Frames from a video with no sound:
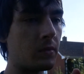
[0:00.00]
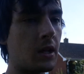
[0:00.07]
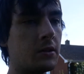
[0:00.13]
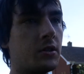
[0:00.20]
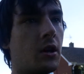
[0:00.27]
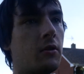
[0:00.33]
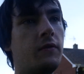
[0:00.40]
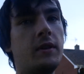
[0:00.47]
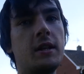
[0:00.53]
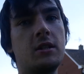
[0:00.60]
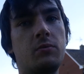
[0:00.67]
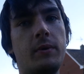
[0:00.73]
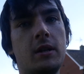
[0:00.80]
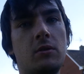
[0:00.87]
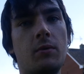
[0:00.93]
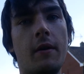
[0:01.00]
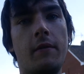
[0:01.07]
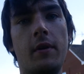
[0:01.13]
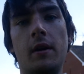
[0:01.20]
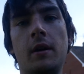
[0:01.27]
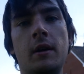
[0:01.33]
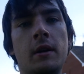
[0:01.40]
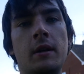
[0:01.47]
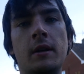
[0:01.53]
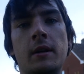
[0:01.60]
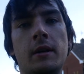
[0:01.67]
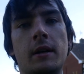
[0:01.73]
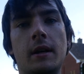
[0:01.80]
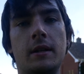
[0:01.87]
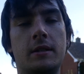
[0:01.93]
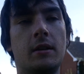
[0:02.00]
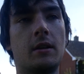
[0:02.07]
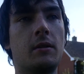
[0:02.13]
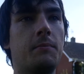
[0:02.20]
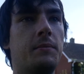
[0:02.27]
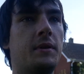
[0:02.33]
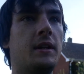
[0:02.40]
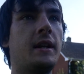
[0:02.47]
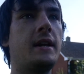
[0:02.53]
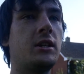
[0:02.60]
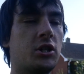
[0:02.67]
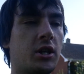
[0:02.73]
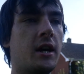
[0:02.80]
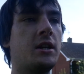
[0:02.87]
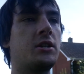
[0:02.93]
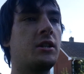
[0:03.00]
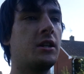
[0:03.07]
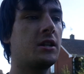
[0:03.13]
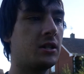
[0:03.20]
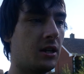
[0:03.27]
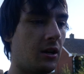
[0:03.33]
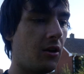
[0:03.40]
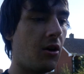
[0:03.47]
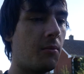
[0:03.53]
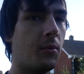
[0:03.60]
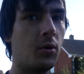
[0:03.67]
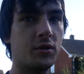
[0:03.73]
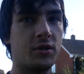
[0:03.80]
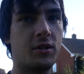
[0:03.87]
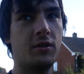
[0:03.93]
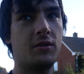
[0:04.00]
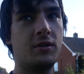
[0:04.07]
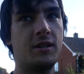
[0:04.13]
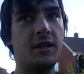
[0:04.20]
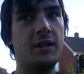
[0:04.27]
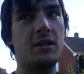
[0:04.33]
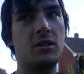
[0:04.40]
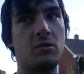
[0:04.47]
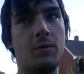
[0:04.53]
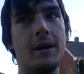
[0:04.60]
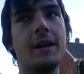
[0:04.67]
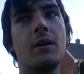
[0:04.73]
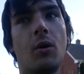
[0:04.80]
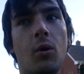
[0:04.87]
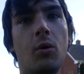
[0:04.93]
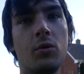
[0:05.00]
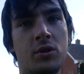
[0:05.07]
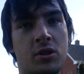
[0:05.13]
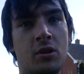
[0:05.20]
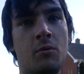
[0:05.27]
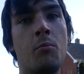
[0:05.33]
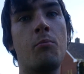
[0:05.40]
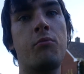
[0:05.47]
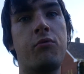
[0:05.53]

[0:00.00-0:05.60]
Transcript: So for this week's weather, it's a complete change and there's a lot more certainty this week. Autumn